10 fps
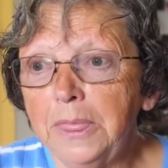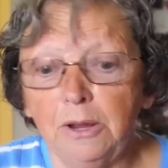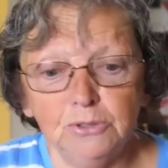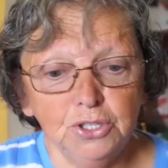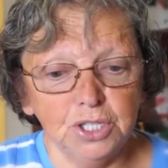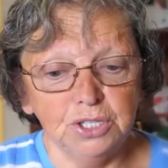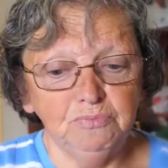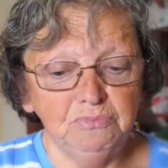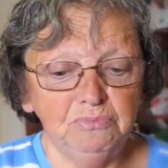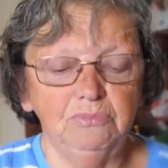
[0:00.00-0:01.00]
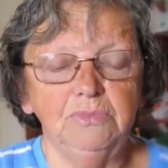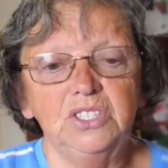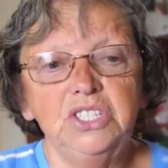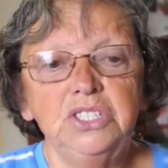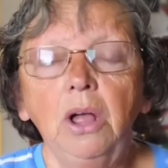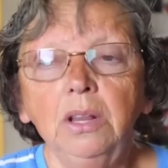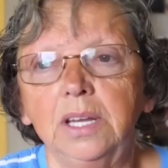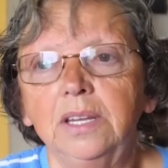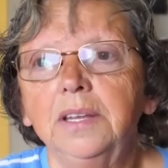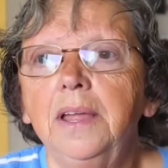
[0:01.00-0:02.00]
They're just
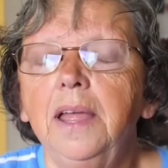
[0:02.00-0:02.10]
solid.